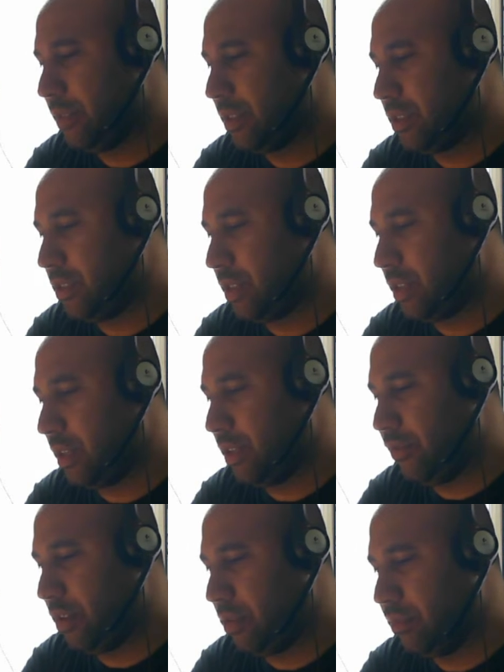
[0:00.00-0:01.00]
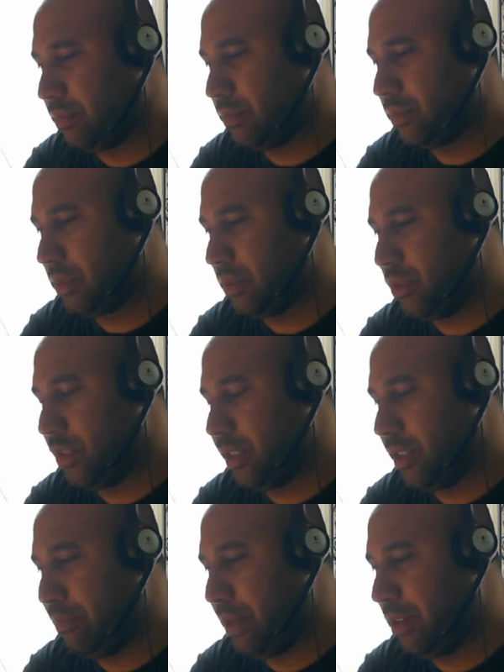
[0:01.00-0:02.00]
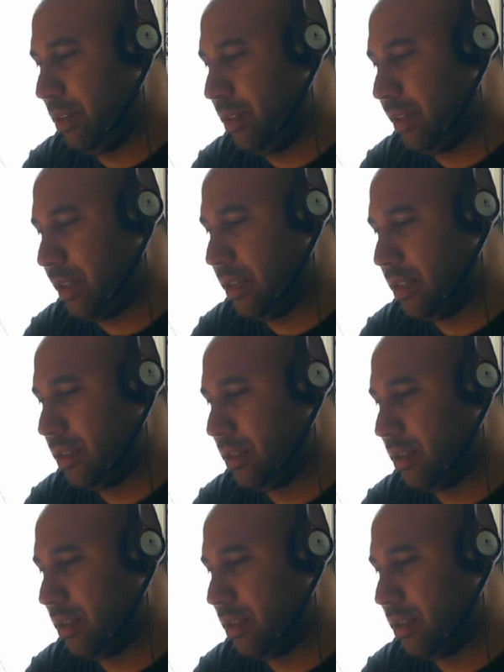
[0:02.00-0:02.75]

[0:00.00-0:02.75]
Just to kind of really get a better look at it,